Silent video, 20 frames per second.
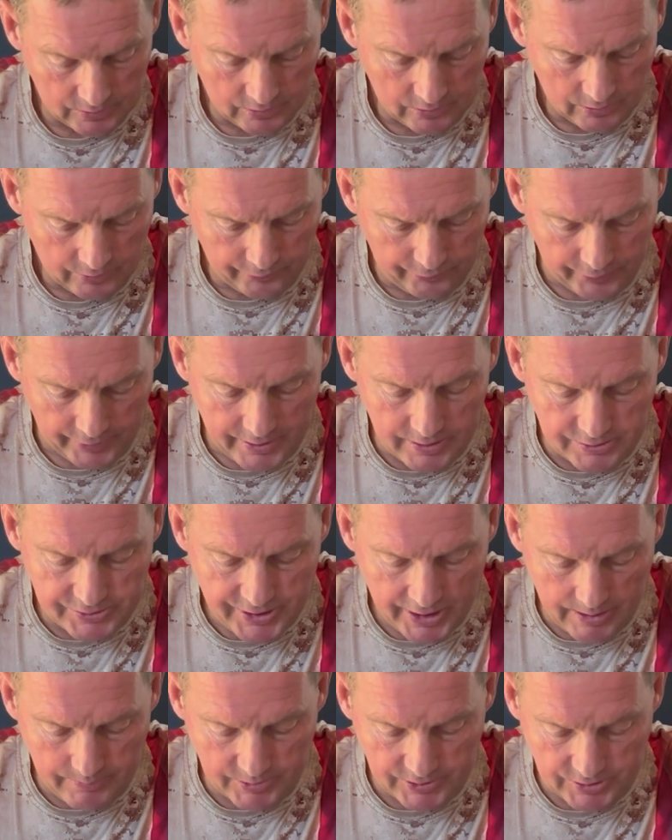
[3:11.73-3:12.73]
For
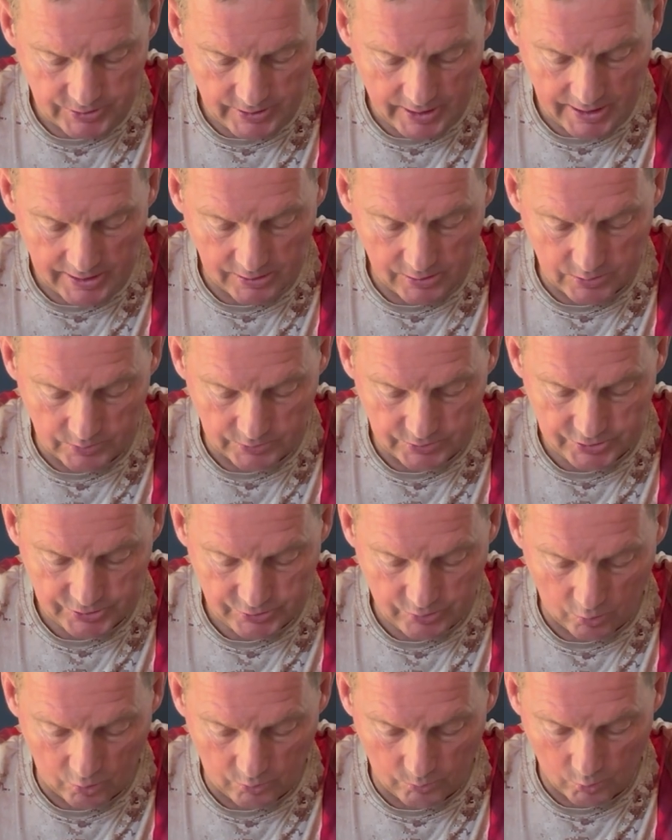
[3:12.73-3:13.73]
entertainment today, Kuntz
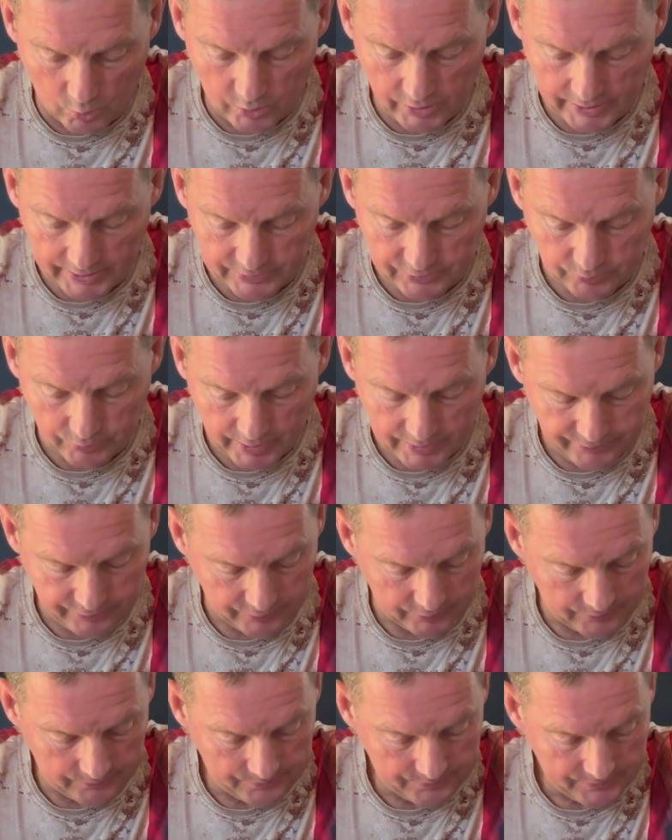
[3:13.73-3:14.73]
stole Moorhead's
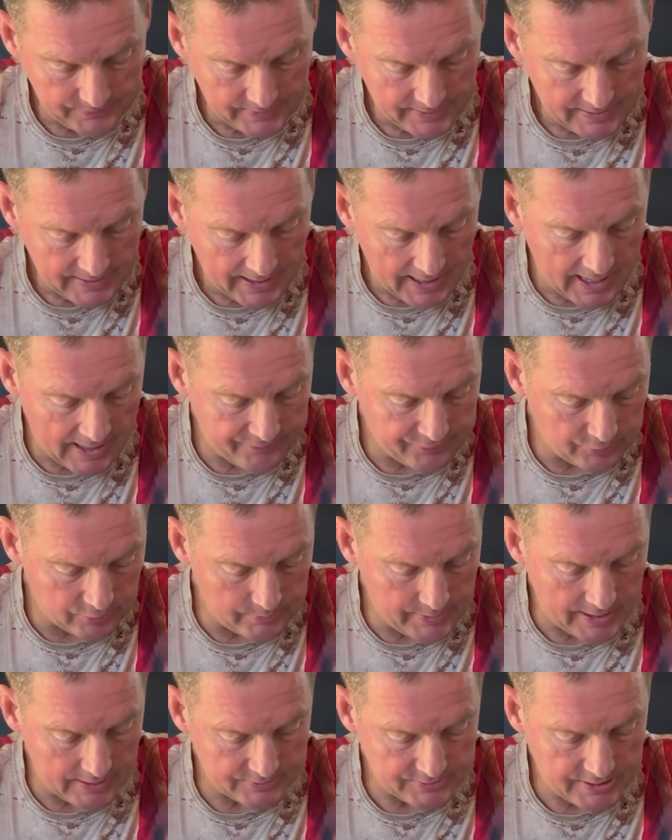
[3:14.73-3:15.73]
rifle. After
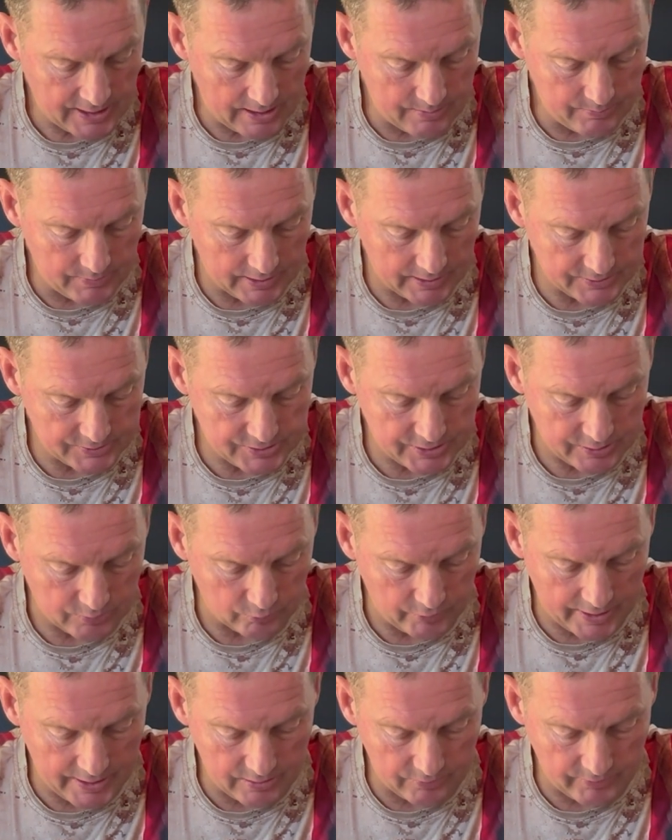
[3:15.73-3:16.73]
about 10 minutes, he
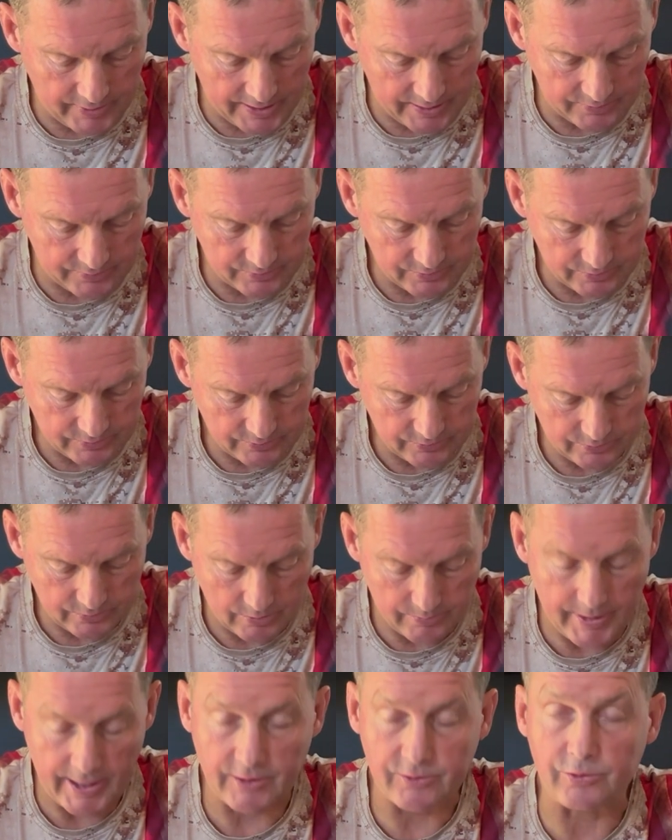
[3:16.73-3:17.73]
ran around
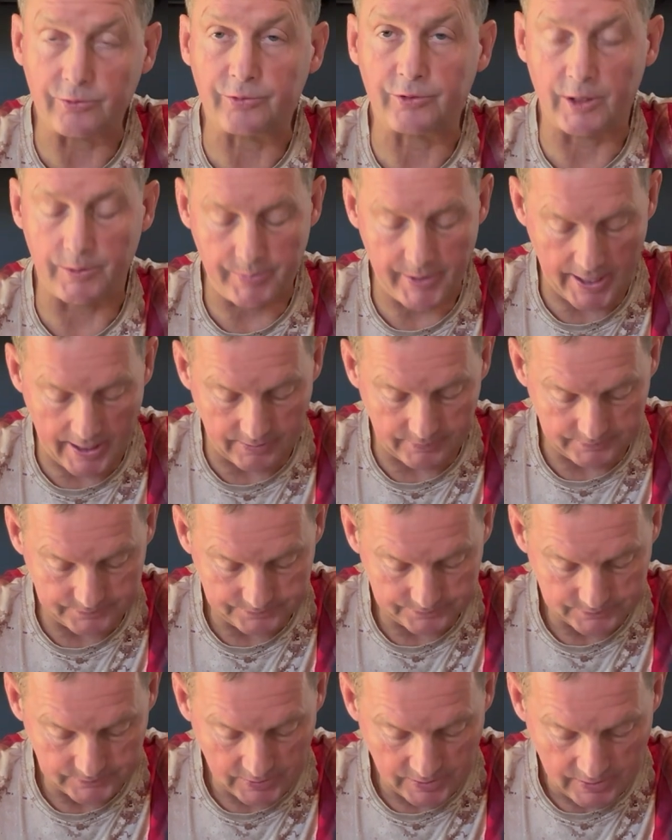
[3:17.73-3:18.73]
about to flip out.
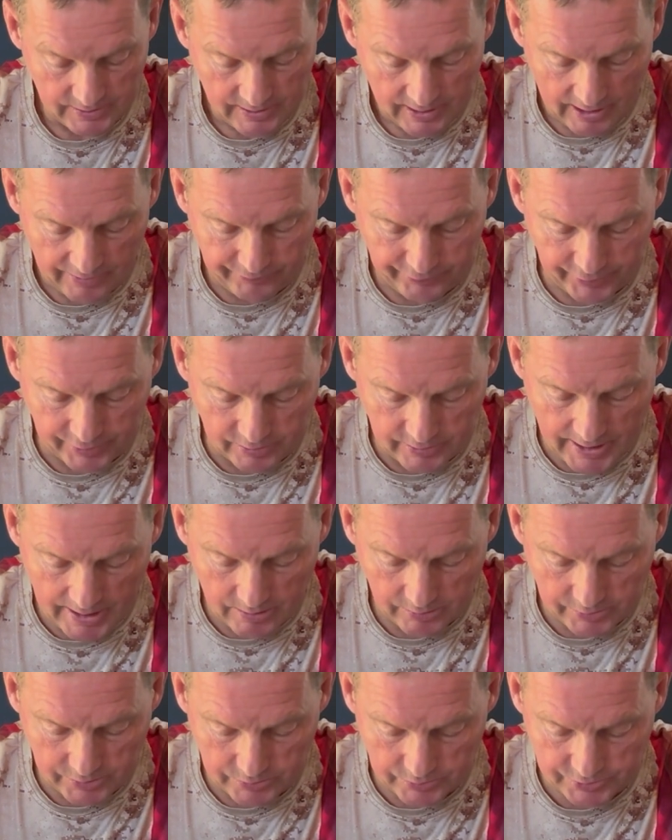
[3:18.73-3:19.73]
I figured out
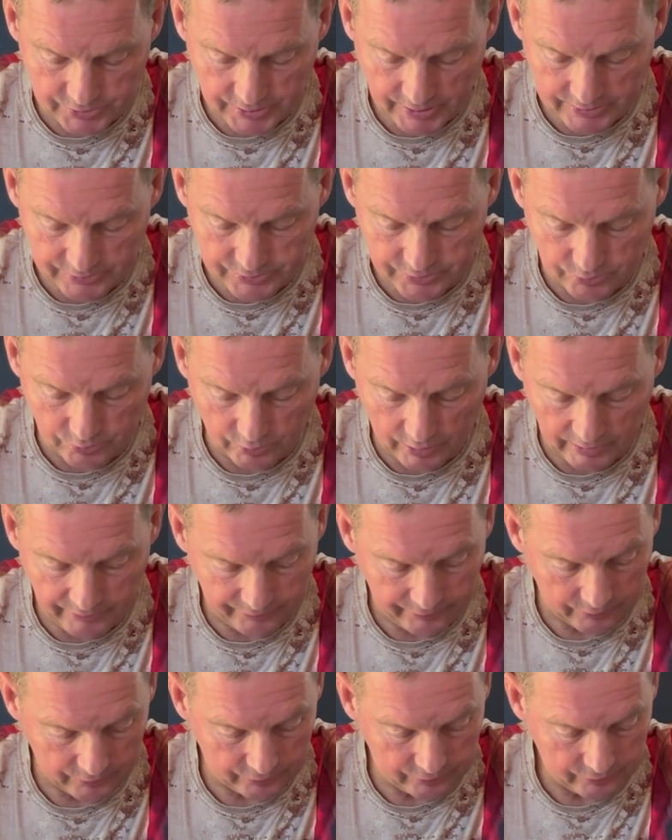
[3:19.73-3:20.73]
Kuntz had 2
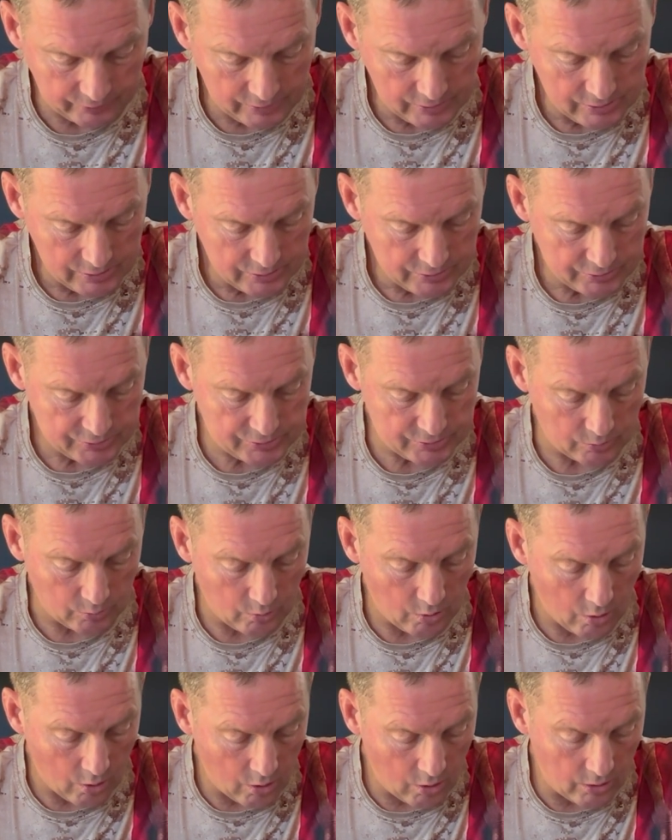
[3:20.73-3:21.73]
rifles, so
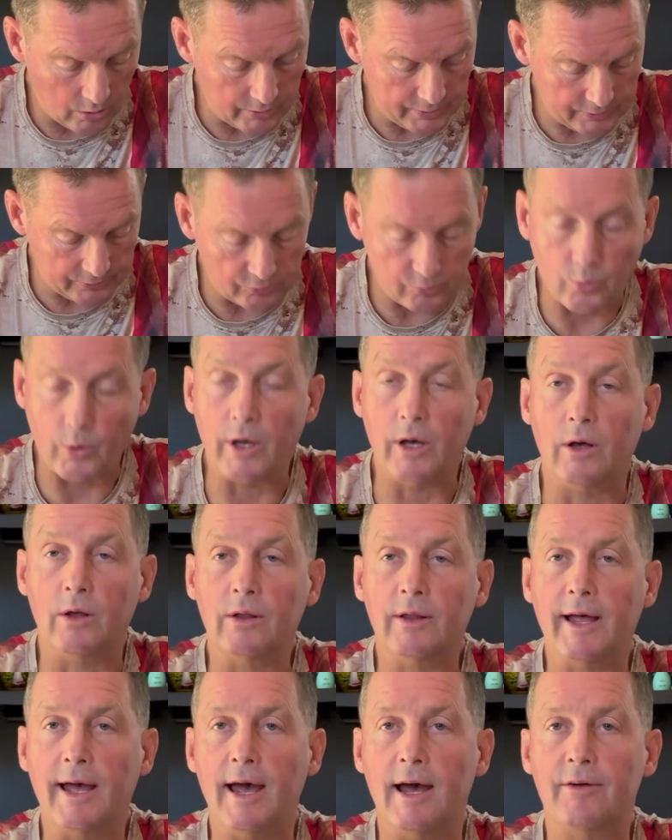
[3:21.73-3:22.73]
all is
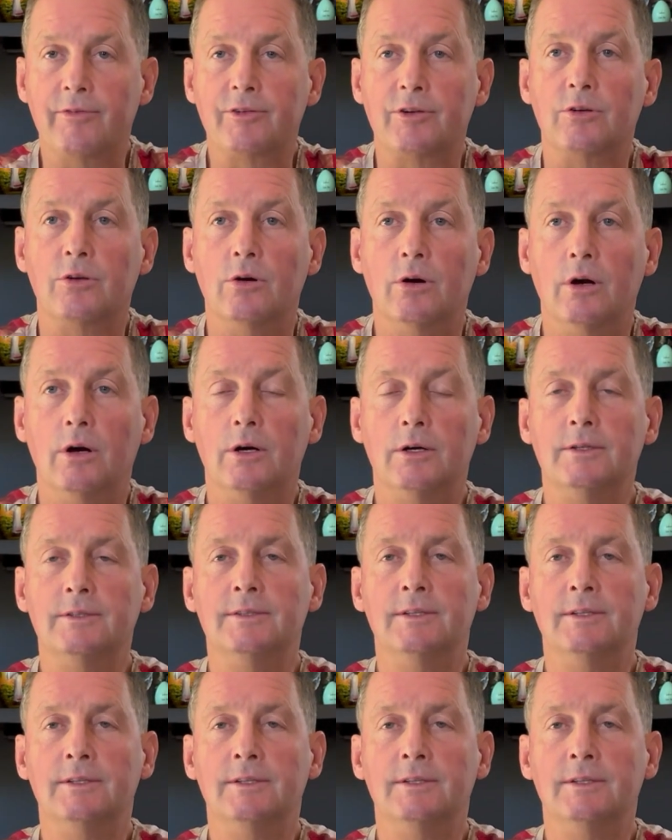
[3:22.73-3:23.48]
well after all.